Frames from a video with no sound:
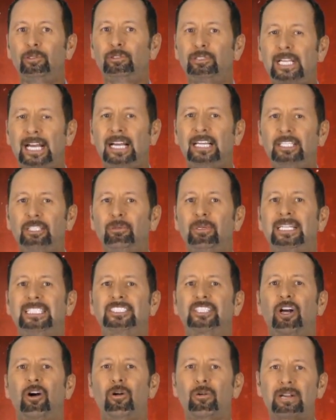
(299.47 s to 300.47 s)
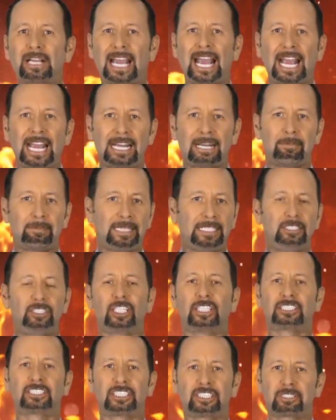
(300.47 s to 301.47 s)
who tell you it's okay to be
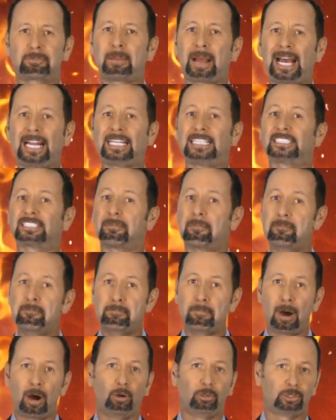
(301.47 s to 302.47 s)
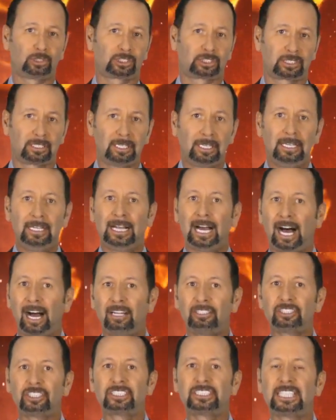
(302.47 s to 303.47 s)
just as bad as most.
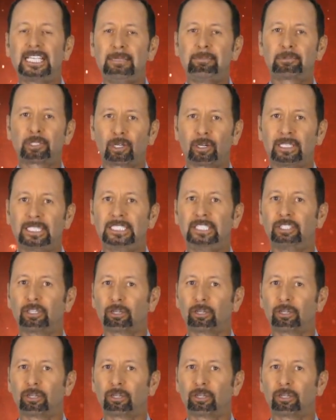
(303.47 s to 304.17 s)
I'll just keep turning